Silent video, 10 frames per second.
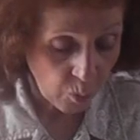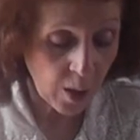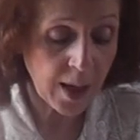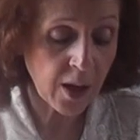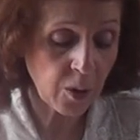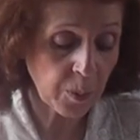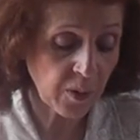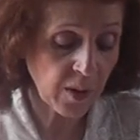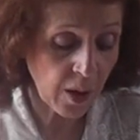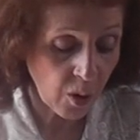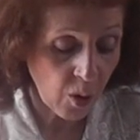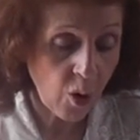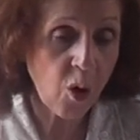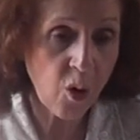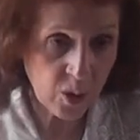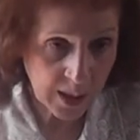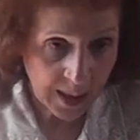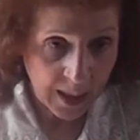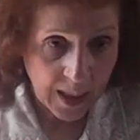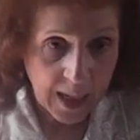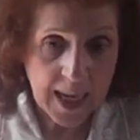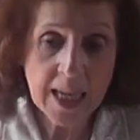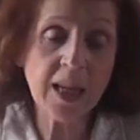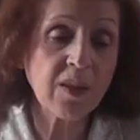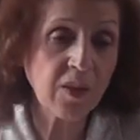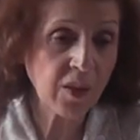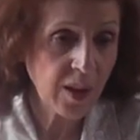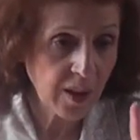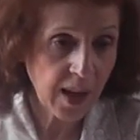100% holy ends